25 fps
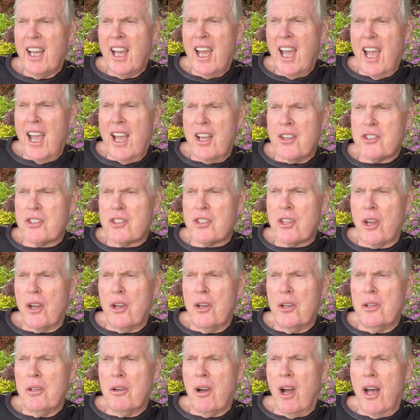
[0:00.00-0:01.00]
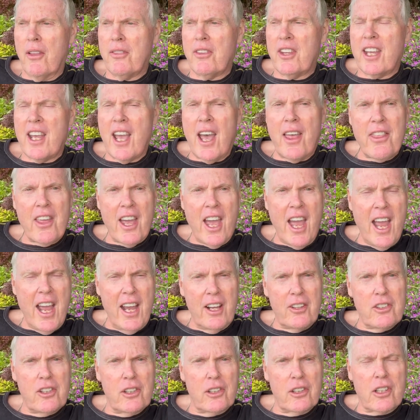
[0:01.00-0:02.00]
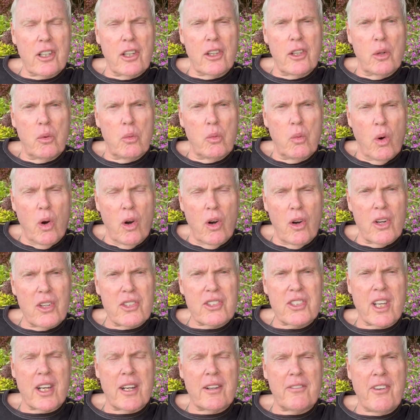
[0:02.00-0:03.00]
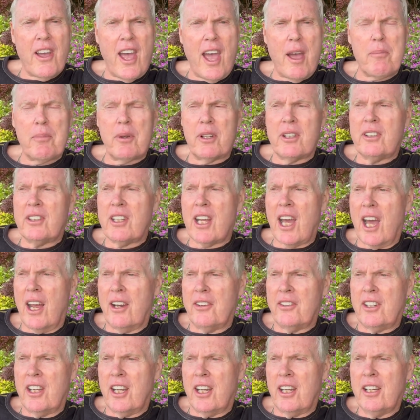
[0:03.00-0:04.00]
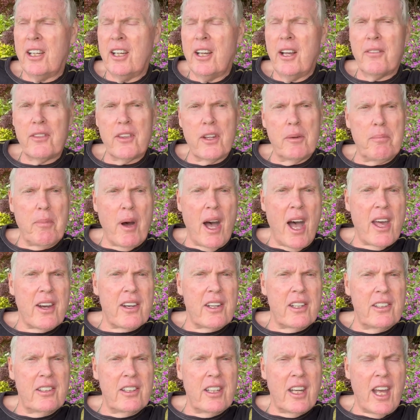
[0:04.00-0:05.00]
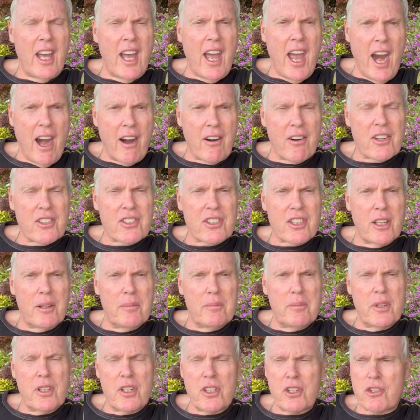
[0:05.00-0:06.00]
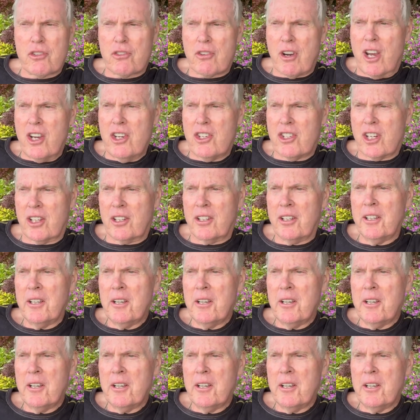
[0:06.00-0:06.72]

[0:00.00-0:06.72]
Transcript: And so, on the other hand, you look at the wars that have happened under the Biden-Harris administration.